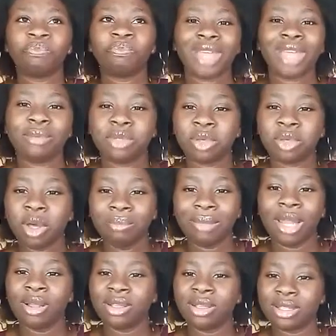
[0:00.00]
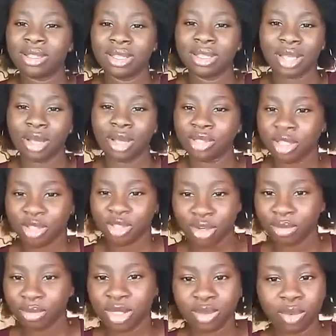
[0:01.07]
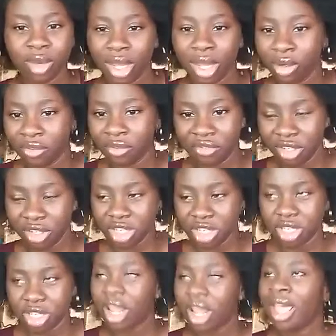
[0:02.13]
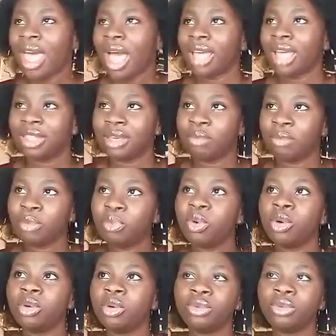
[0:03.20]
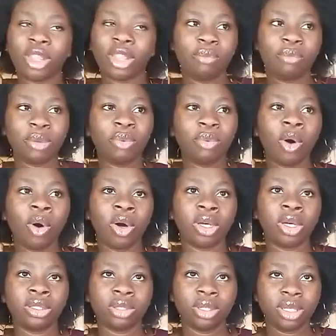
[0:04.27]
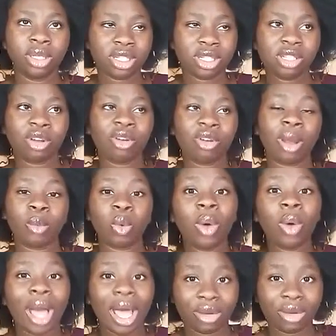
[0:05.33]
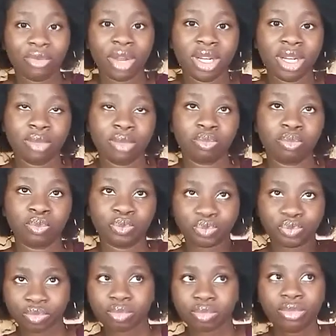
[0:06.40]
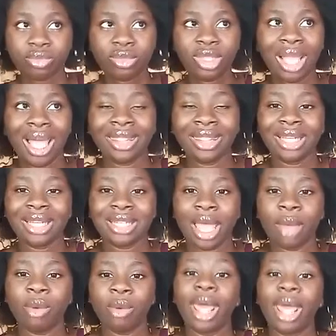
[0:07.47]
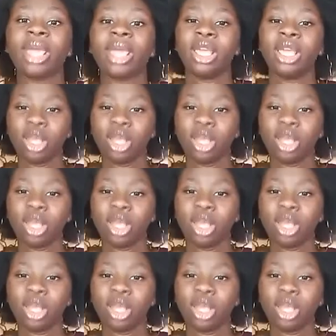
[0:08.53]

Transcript: time to cut my losses. I'll just drop this book and not finish it. And then people, other people on Instagram who had read it at that time were like,